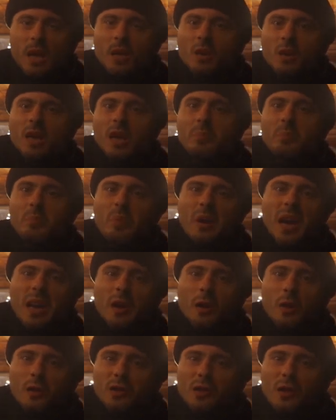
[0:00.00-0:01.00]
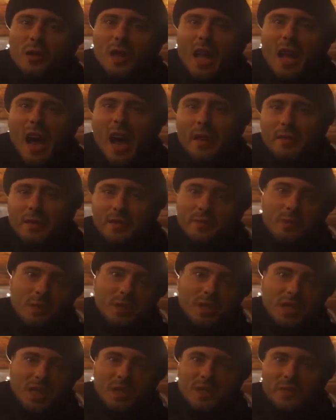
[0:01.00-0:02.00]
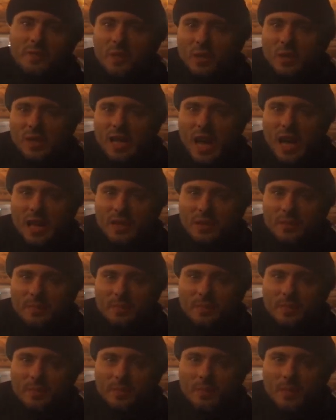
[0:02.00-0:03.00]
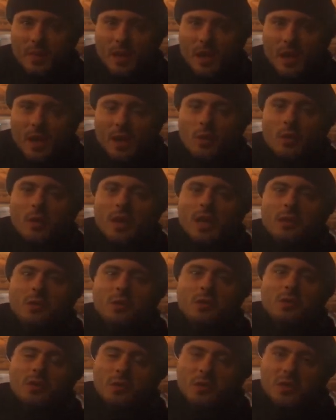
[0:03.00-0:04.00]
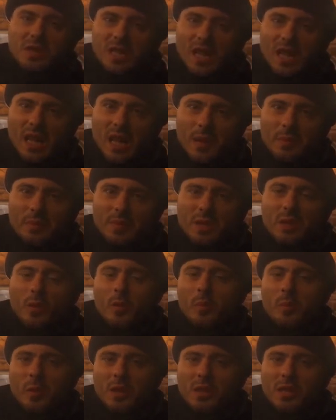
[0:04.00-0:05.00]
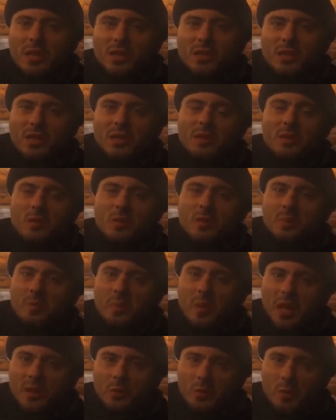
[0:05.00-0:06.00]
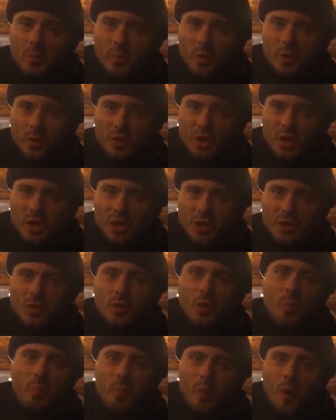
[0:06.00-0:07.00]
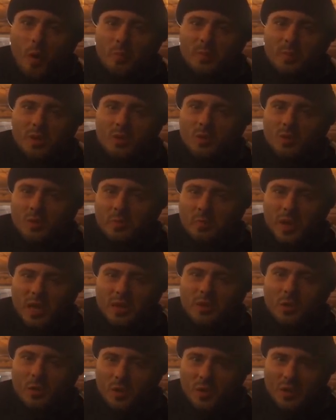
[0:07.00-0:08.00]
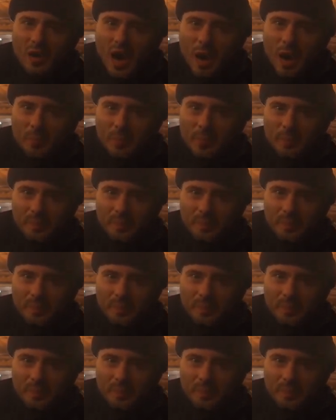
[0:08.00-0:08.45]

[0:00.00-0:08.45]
You can pray all your lives for this, for that. You can use your celebs, your politicians to spread your bullshit, your popes to spread your crap.